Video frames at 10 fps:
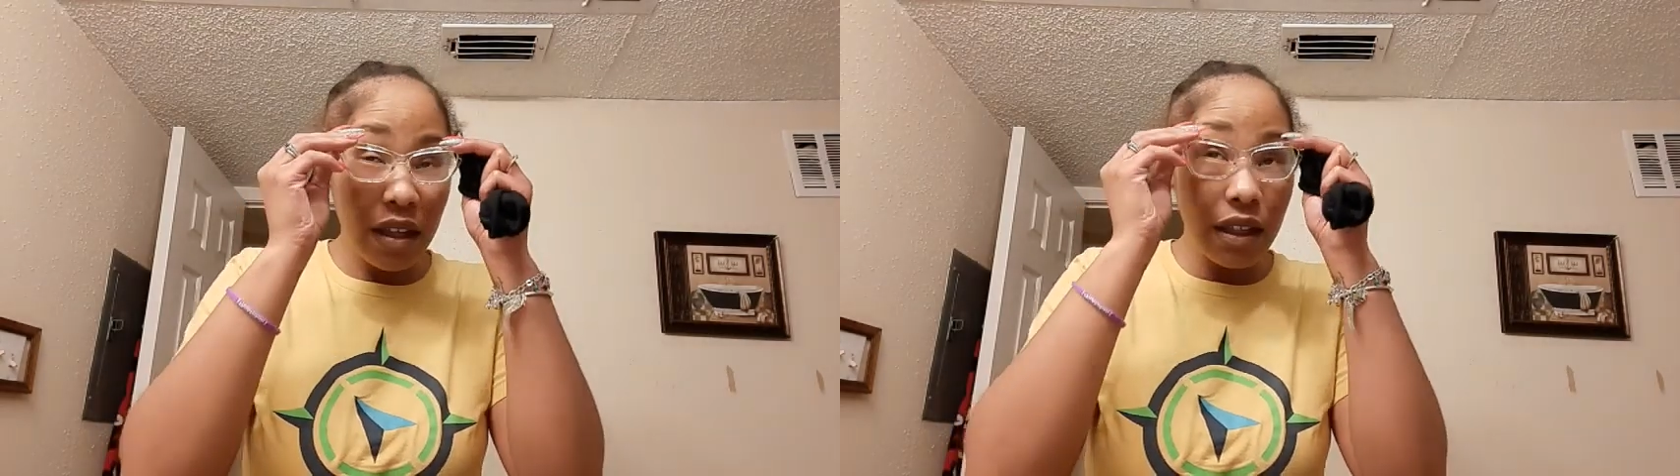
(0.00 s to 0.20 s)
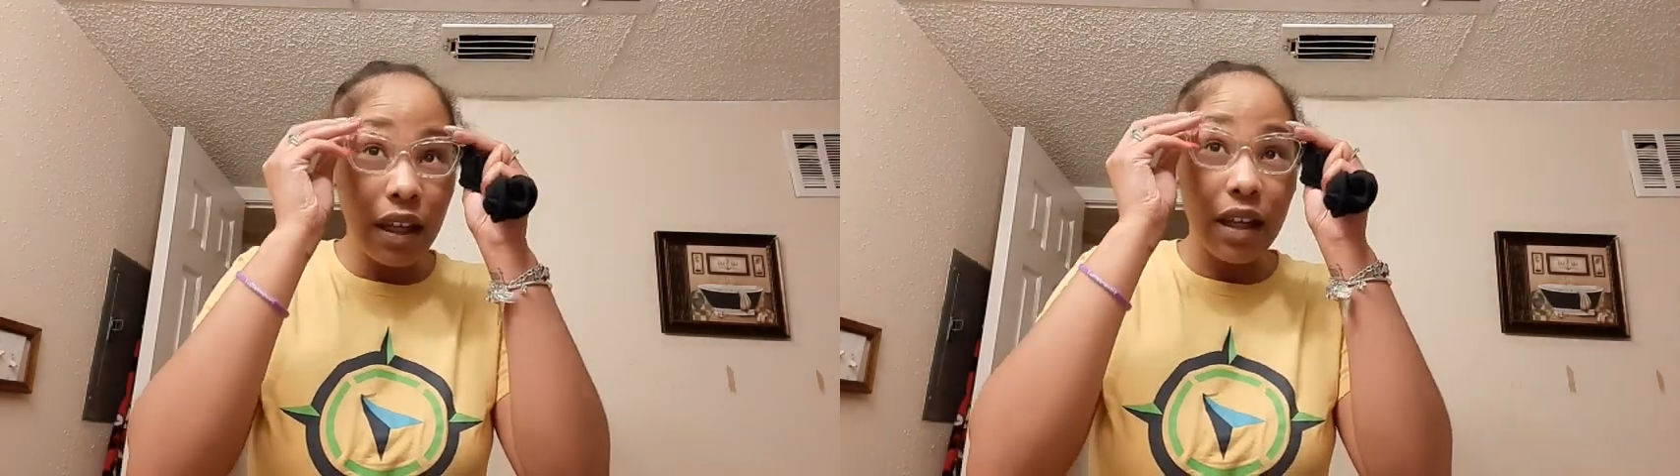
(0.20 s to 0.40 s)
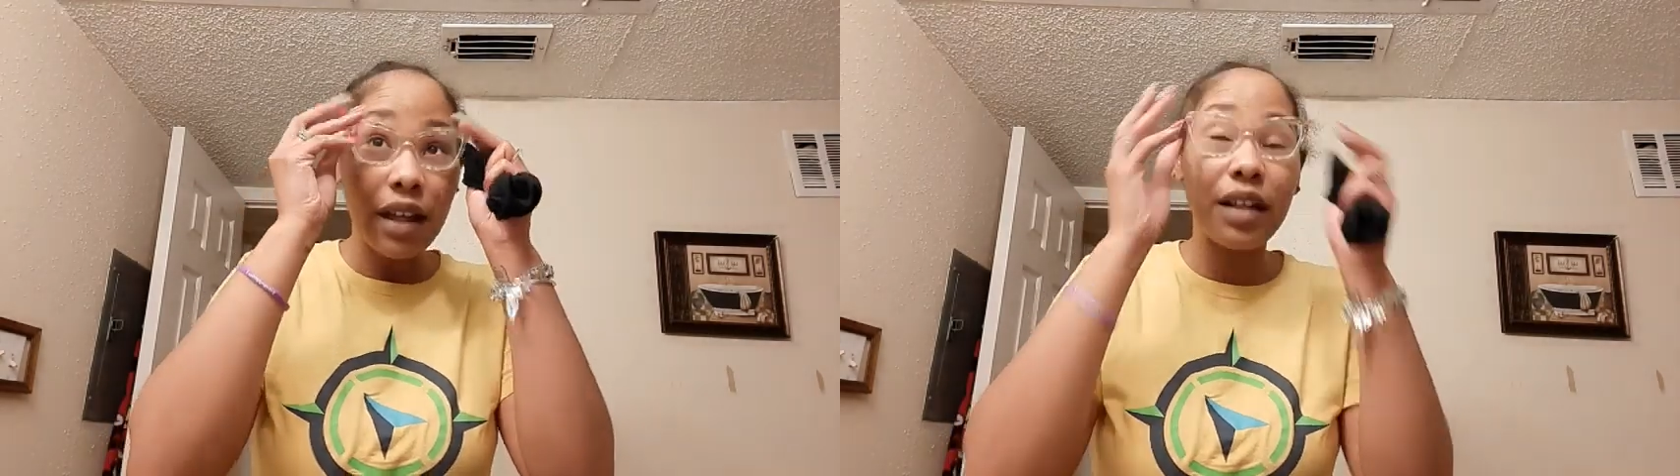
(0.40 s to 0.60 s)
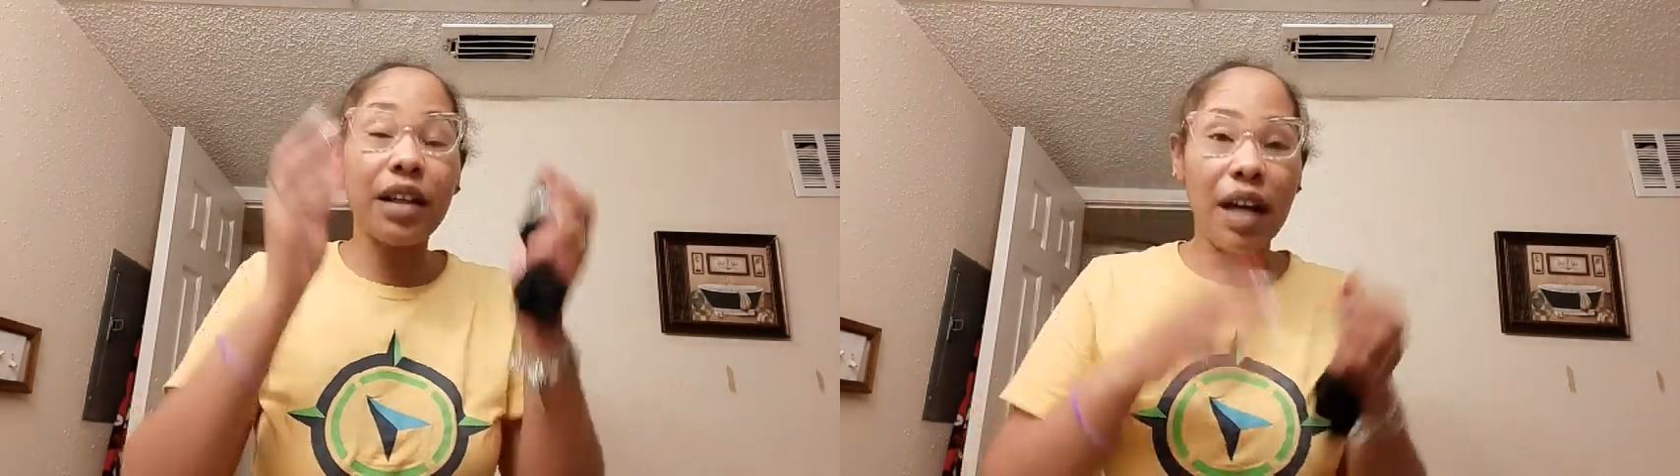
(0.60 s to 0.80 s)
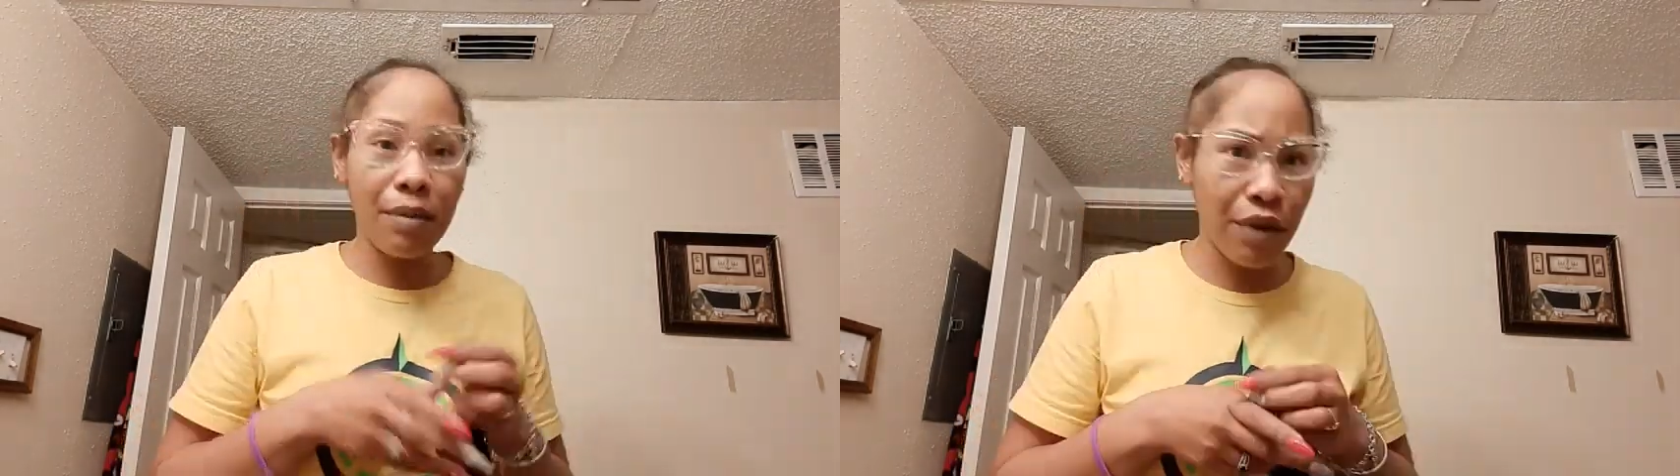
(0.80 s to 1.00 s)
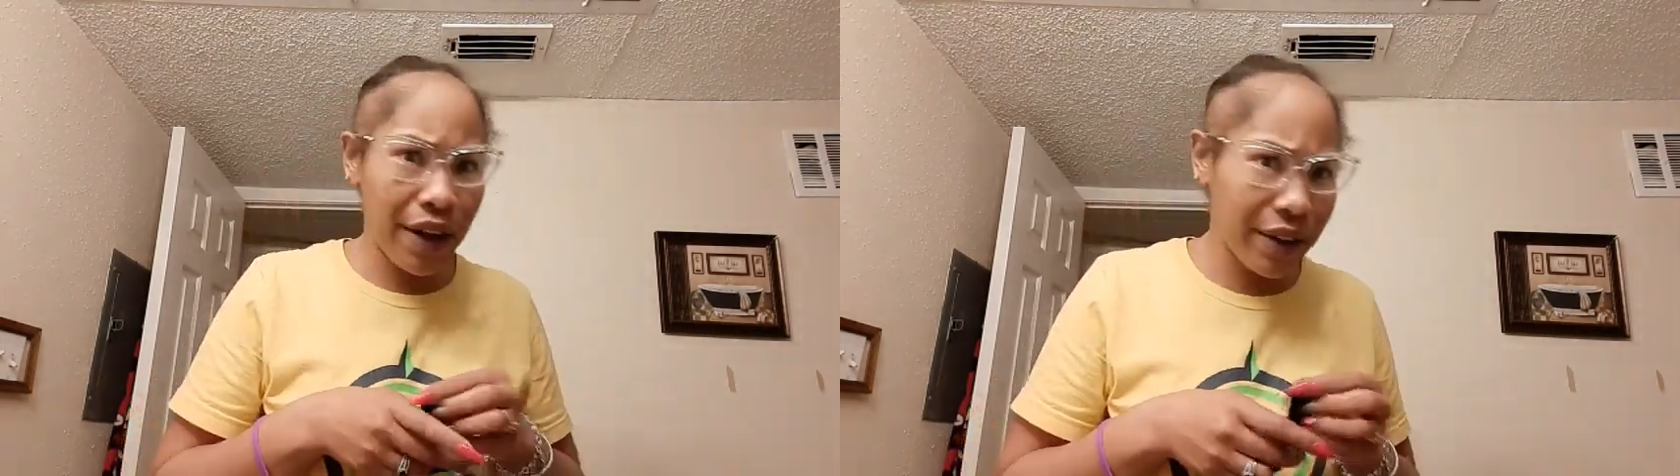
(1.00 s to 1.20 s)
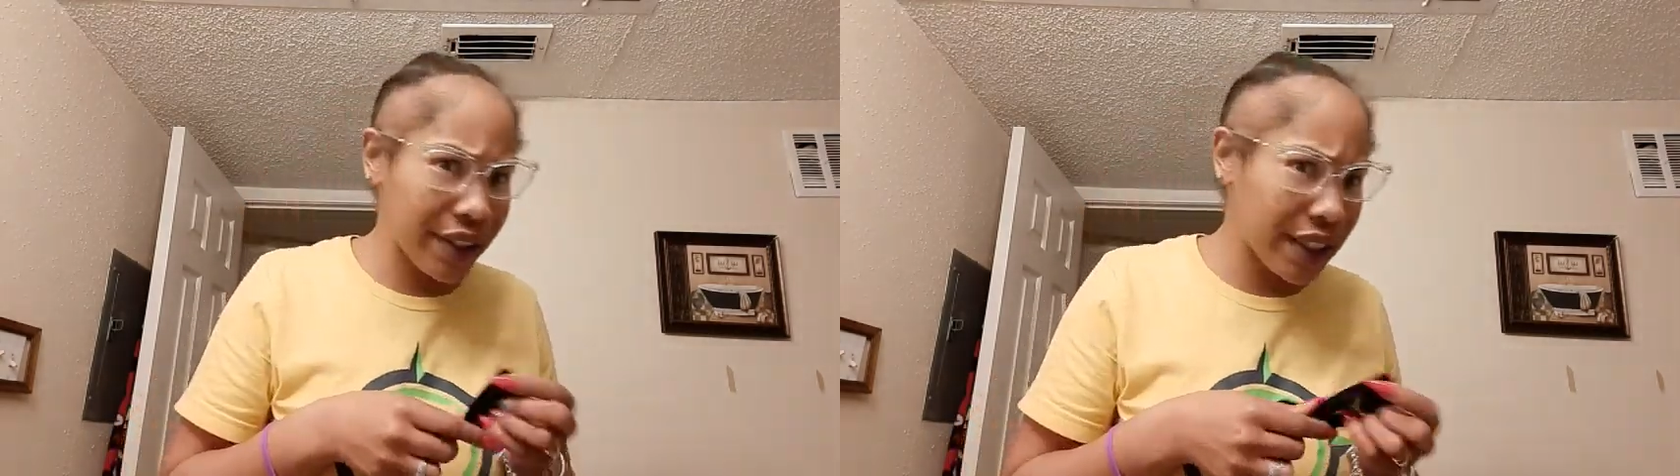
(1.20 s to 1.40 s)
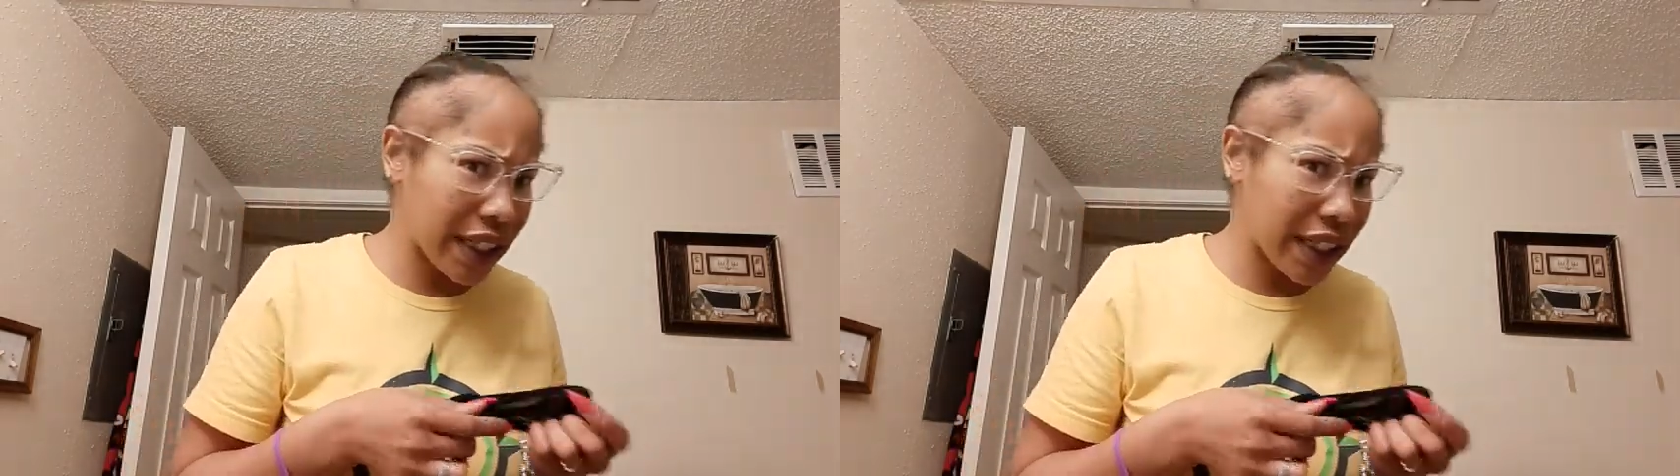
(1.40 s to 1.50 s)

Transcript: yeah, I'm around here